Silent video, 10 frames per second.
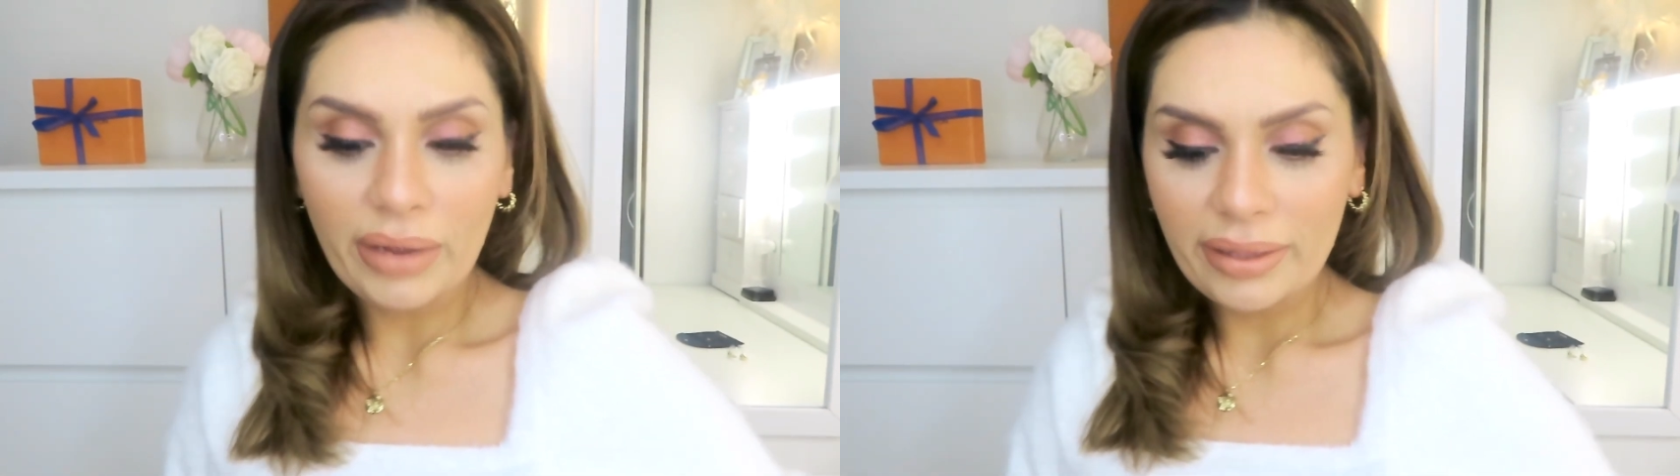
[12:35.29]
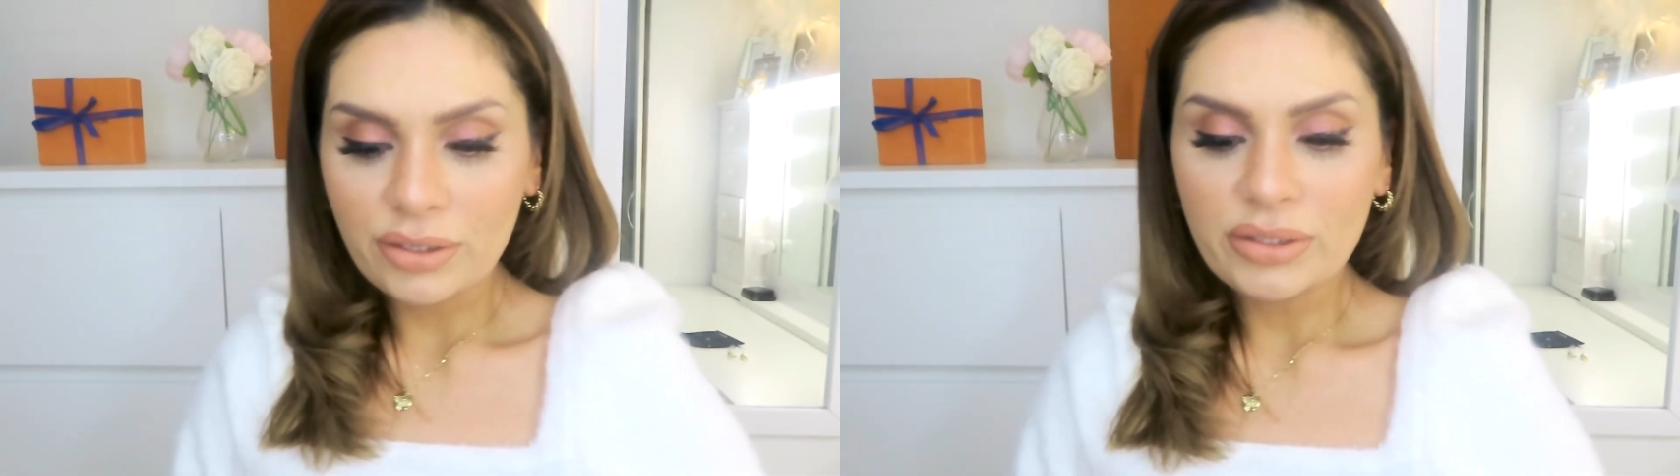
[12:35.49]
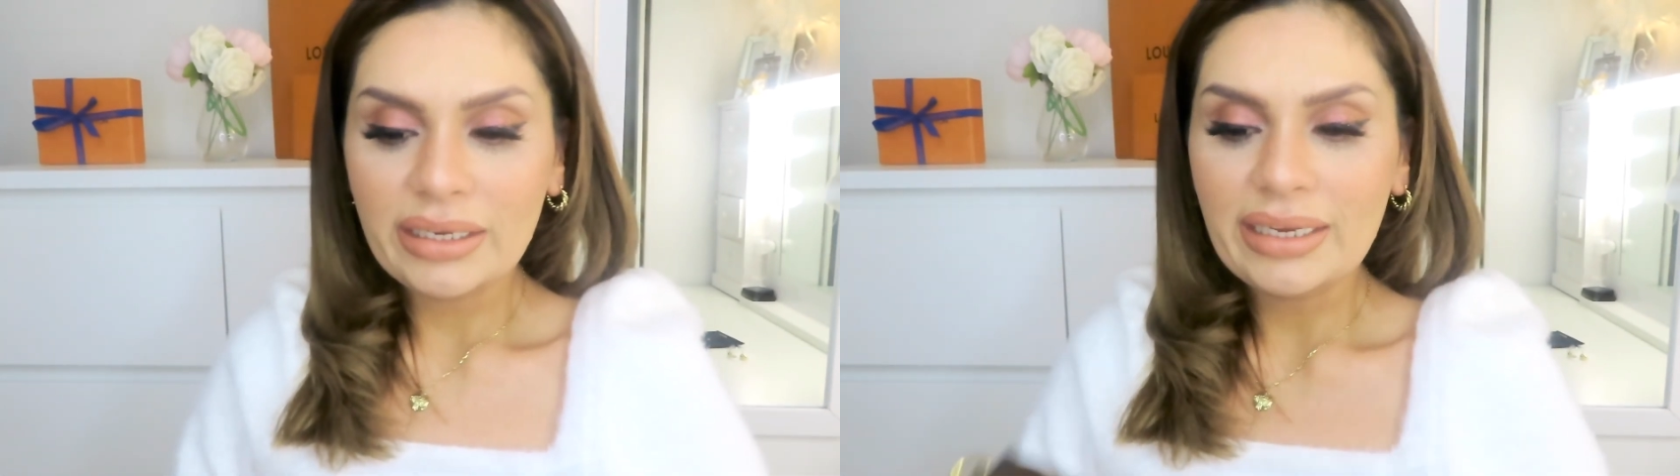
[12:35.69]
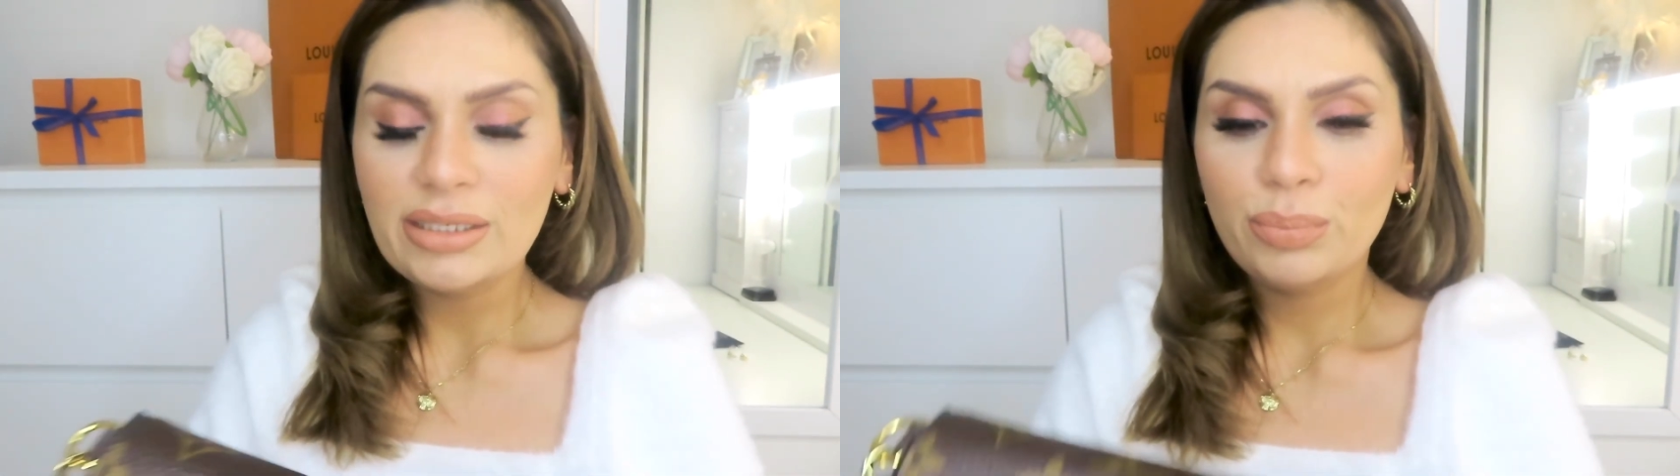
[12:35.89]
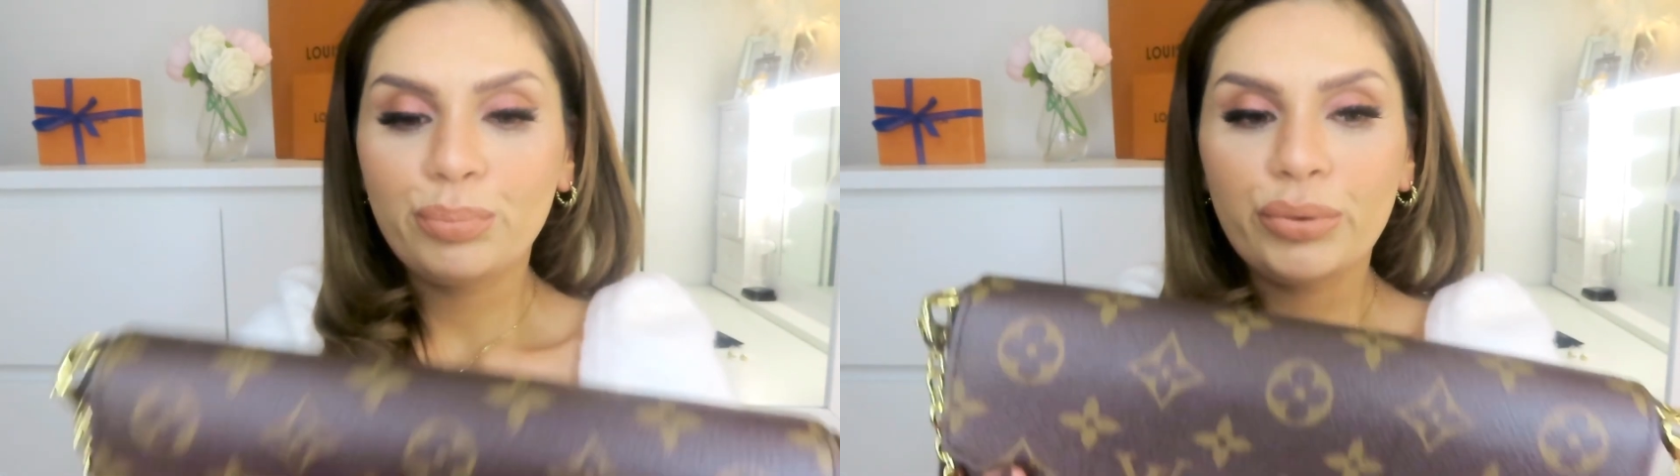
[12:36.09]
I just think
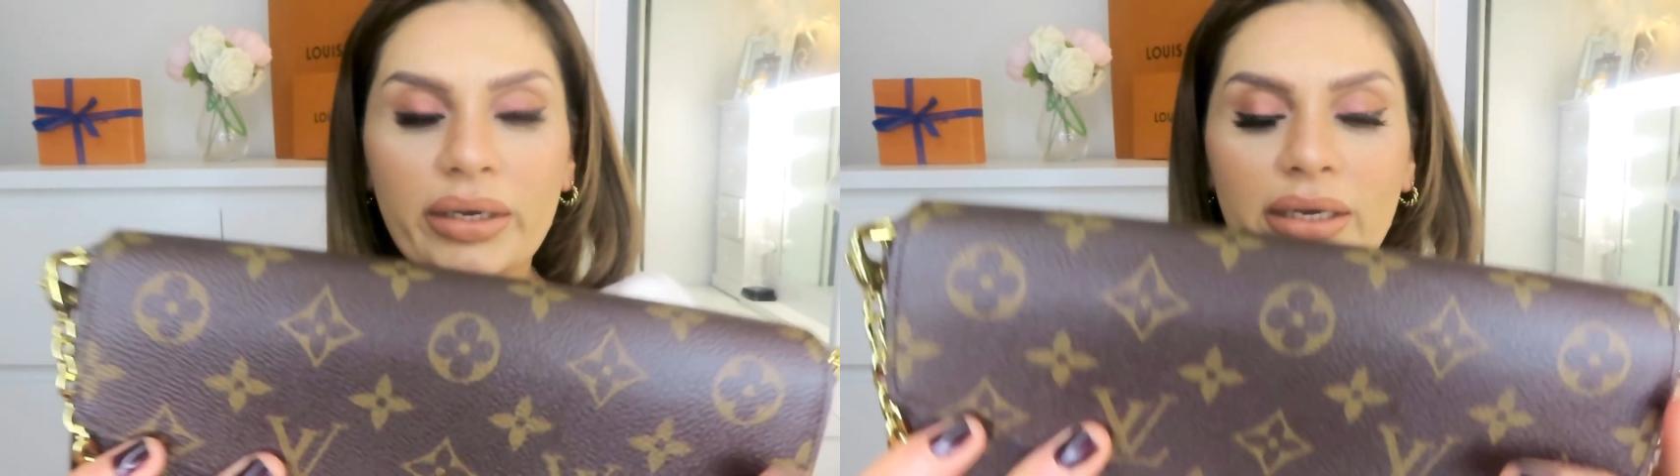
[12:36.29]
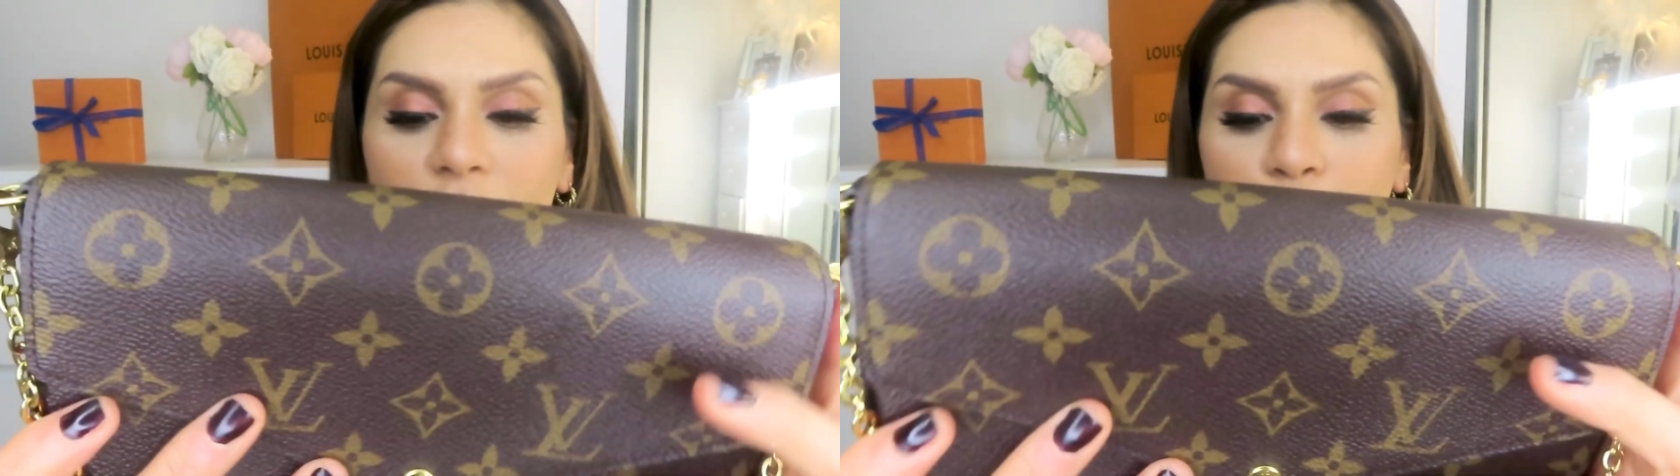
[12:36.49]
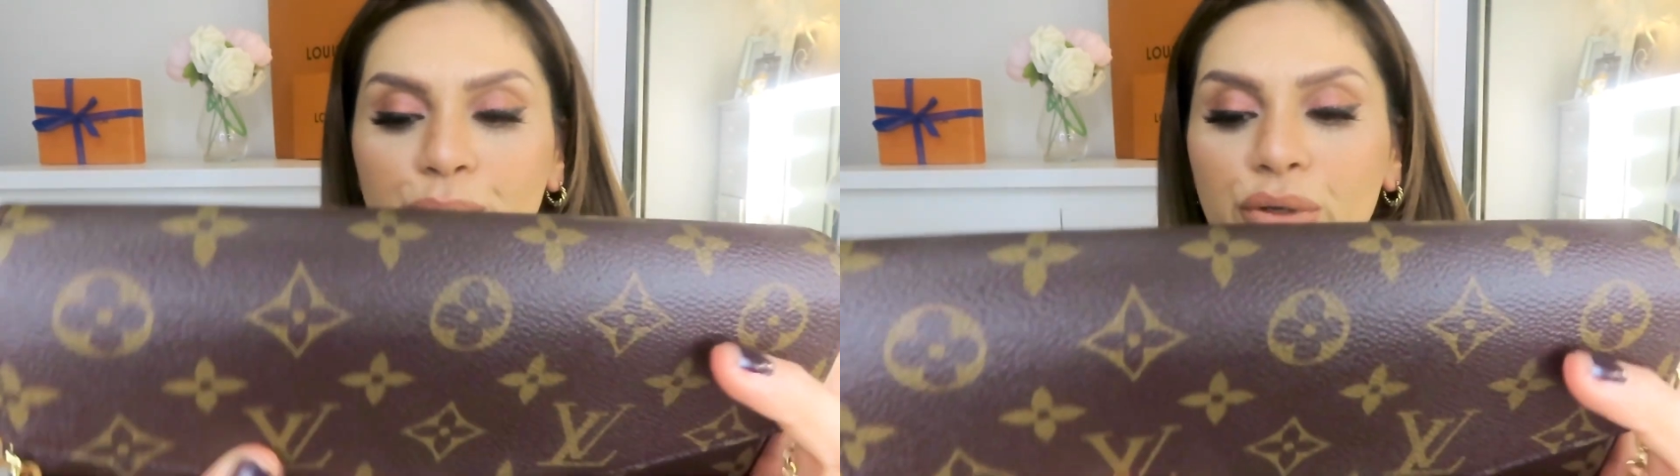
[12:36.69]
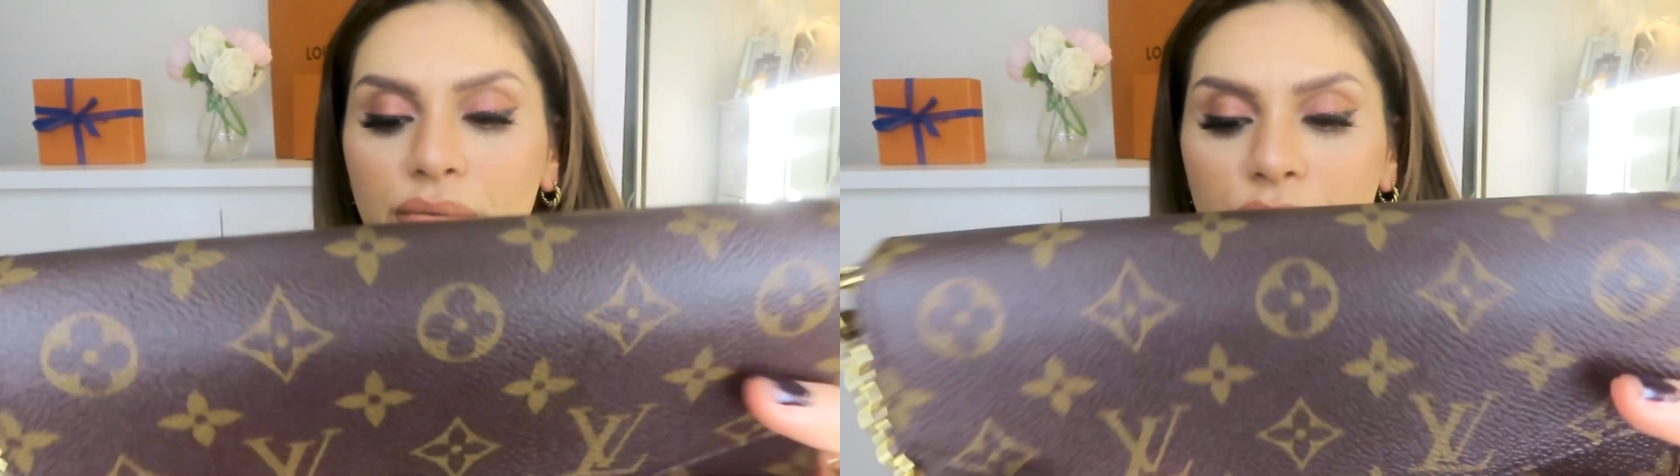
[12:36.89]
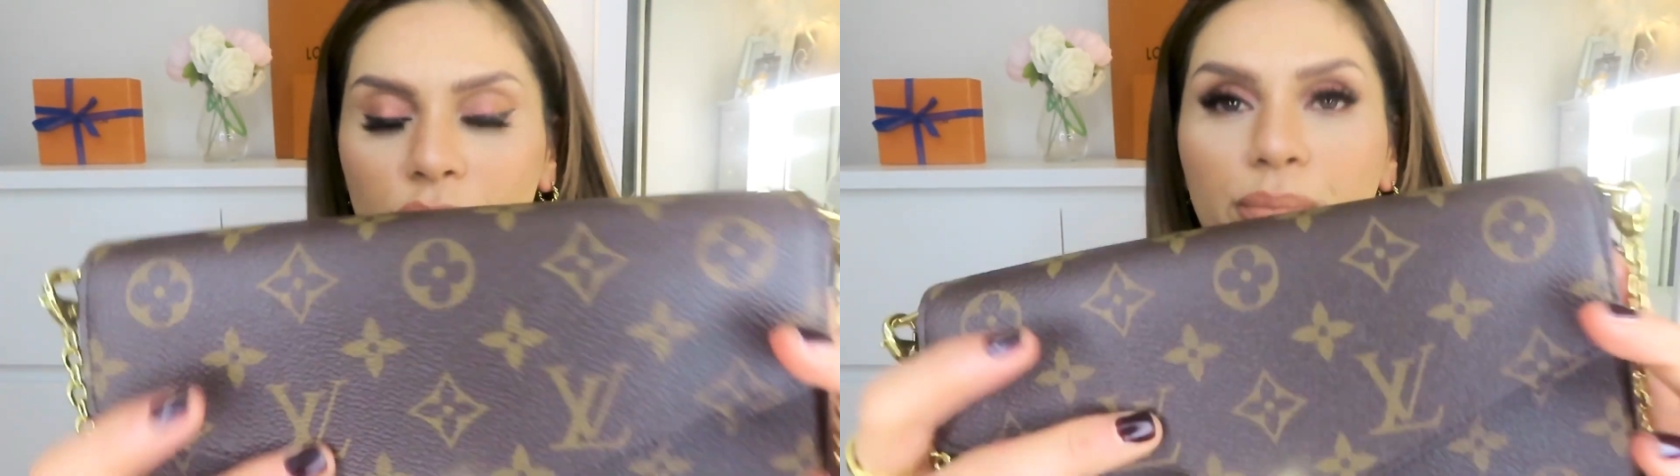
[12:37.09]
it's brilliant. It's
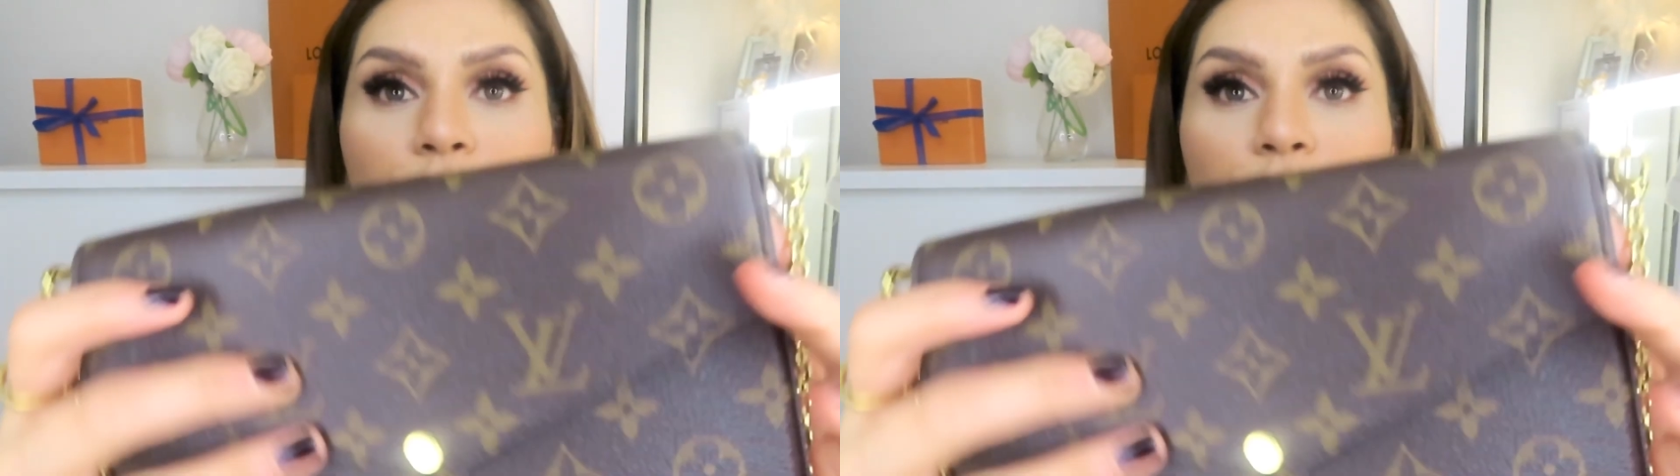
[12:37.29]
beautiful.